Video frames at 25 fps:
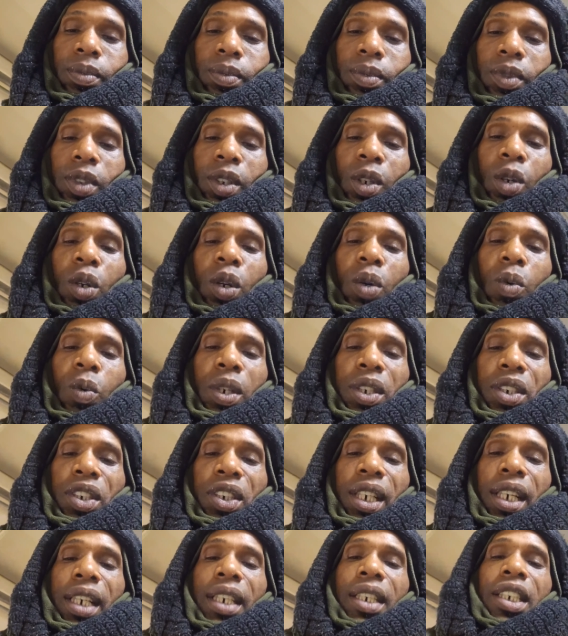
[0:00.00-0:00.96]
Hold on one
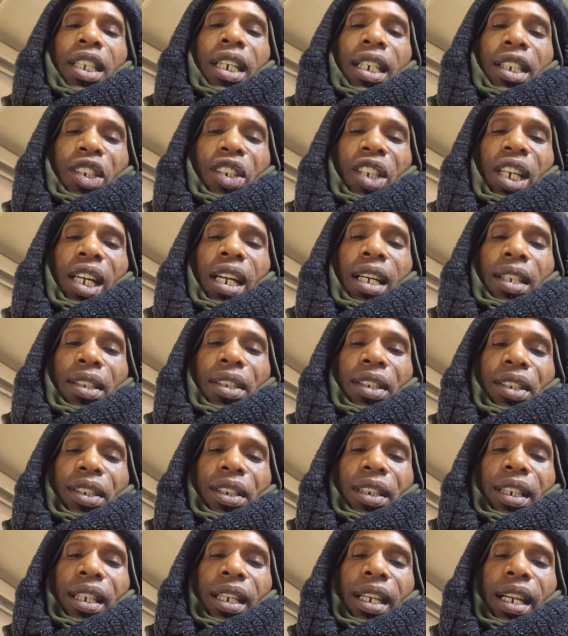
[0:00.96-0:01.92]
second. Yeah, shout out to
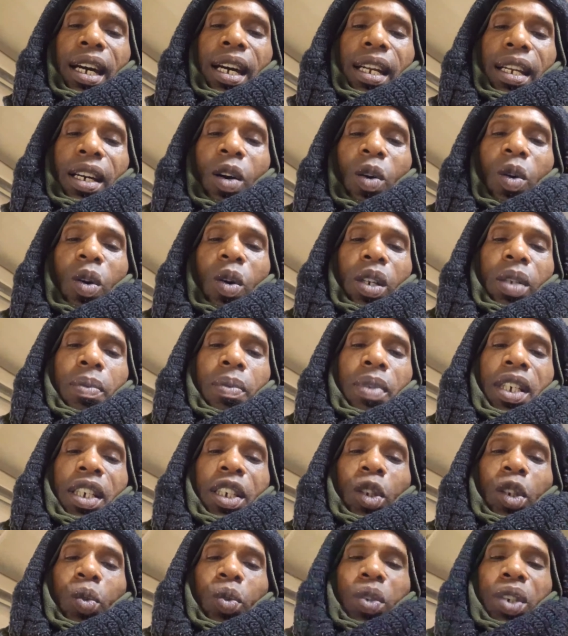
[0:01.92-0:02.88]
Sonetta. All them
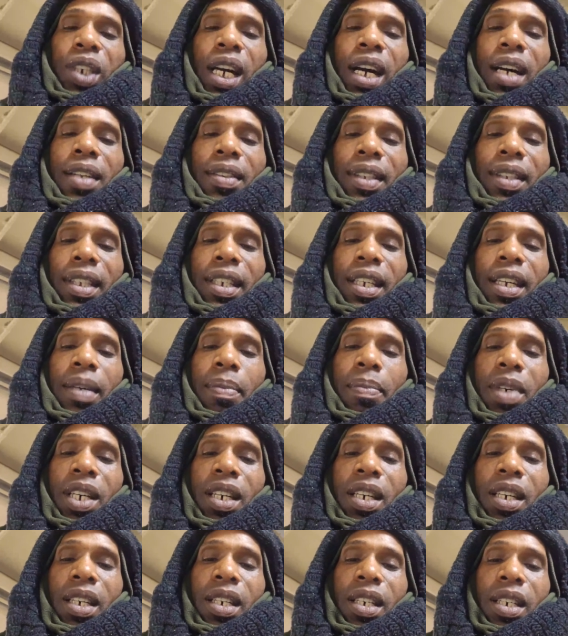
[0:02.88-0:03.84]
niggas was out there,
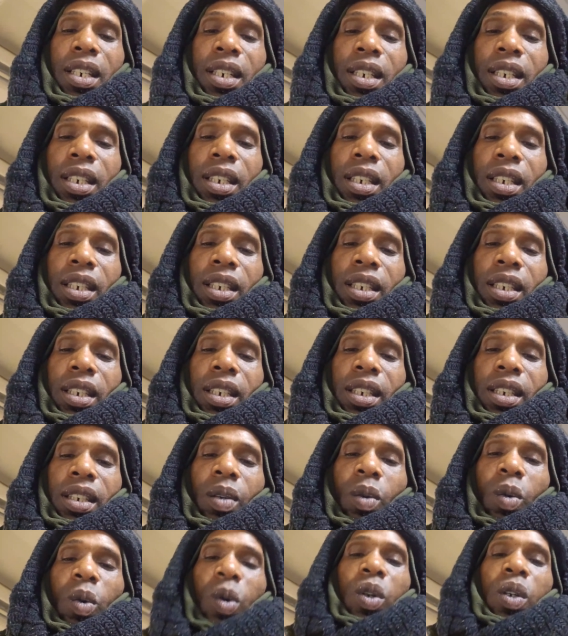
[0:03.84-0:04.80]
man.
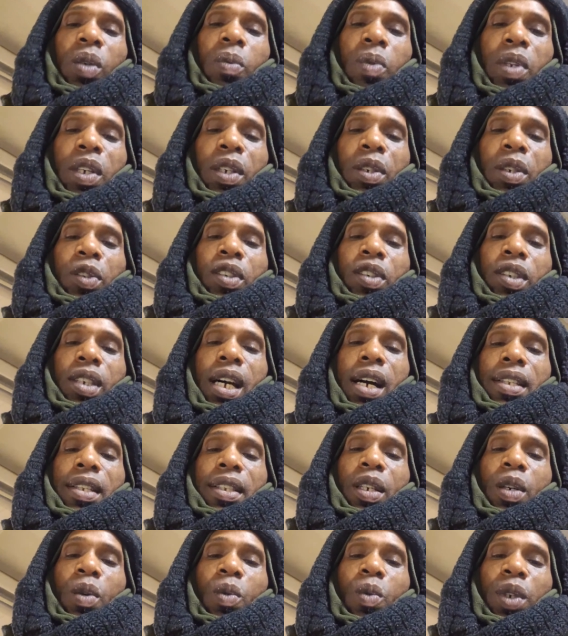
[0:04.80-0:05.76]
All them niggas was
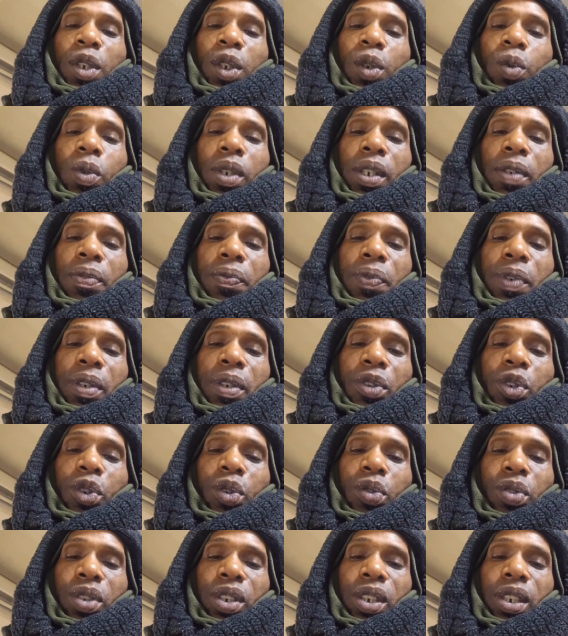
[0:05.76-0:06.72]
out there on 125th
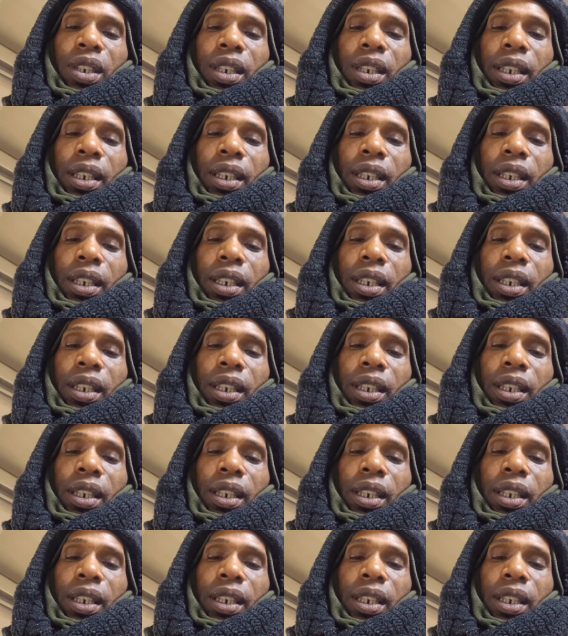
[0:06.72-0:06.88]
Street.